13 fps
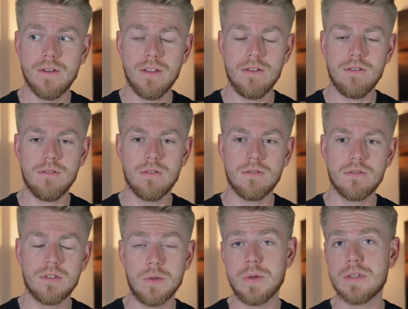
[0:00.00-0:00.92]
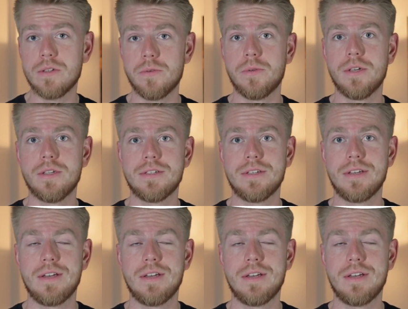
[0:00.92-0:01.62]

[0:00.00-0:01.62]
can seriously do this.